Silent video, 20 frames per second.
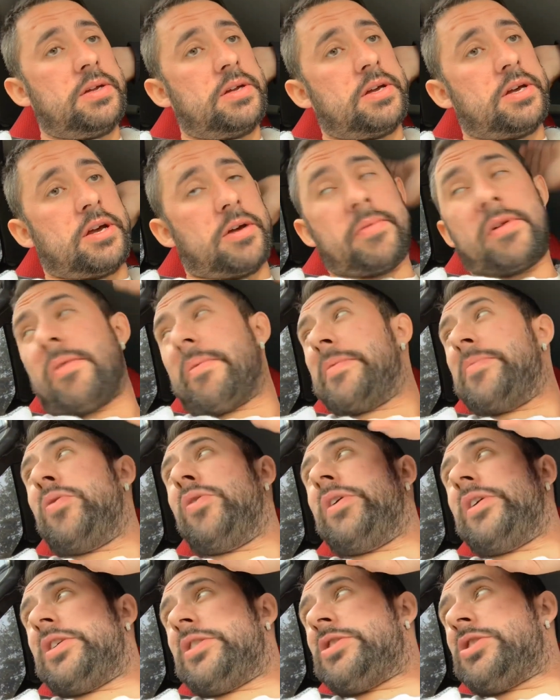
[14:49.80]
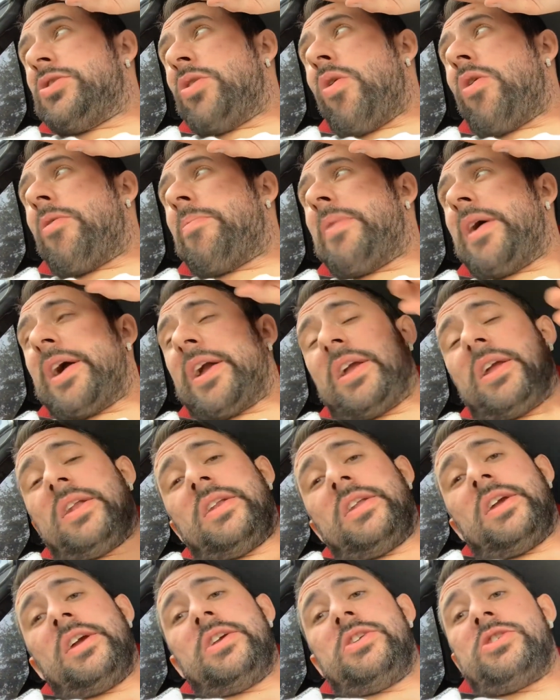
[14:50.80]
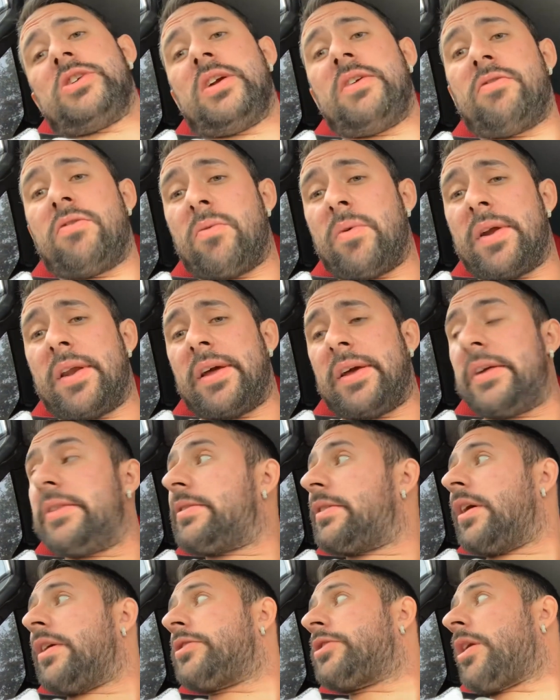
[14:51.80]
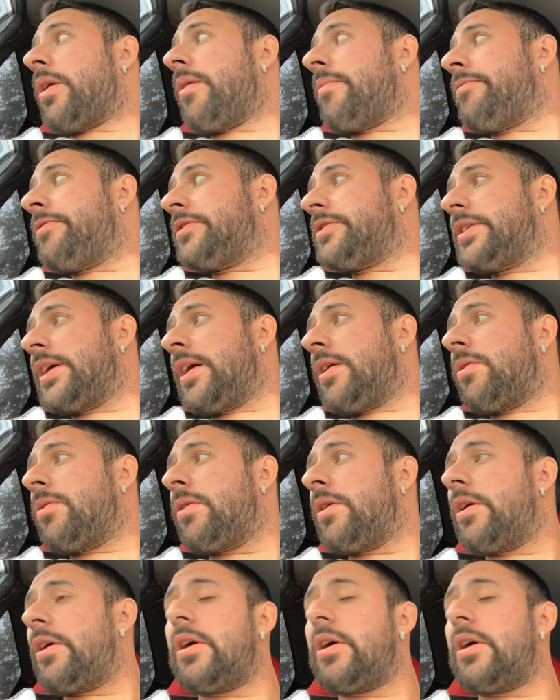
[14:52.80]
I'll be putting a stock back in the EG for when it does go up for sale,